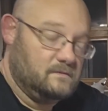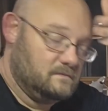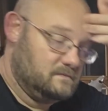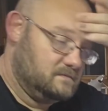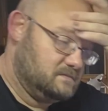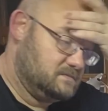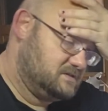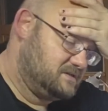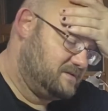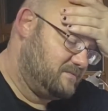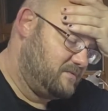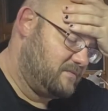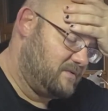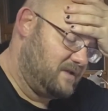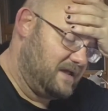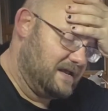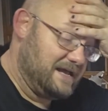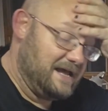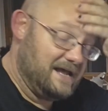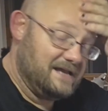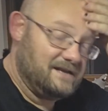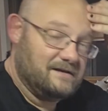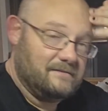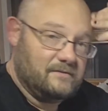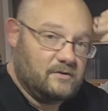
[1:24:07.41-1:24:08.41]
Some of them are like
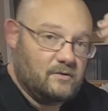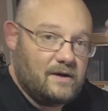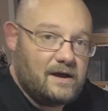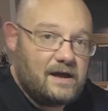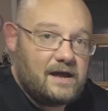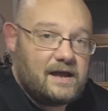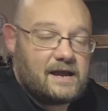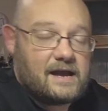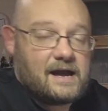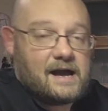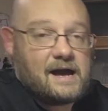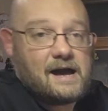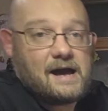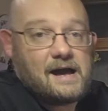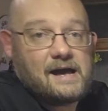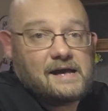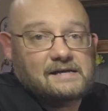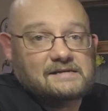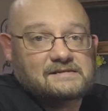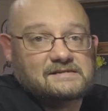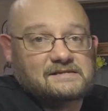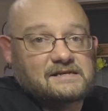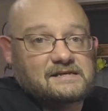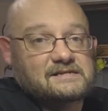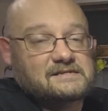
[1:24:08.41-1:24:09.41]
NWA
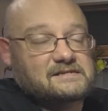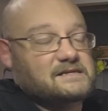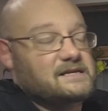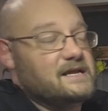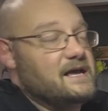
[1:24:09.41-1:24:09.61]
guys, this and